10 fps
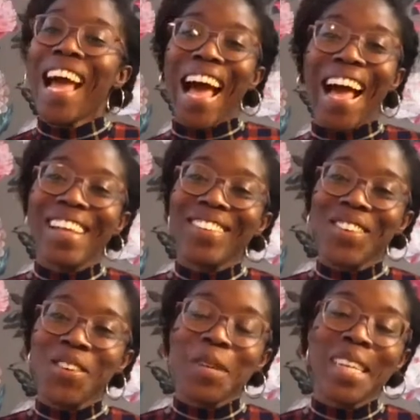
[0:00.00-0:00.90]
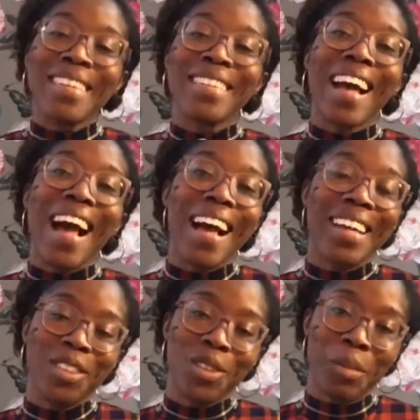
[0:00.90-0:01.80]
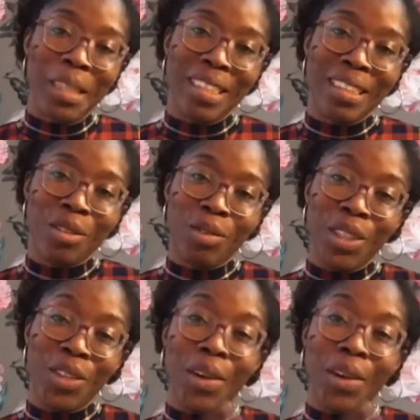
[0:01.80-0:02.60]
As always, I enjoy making this video.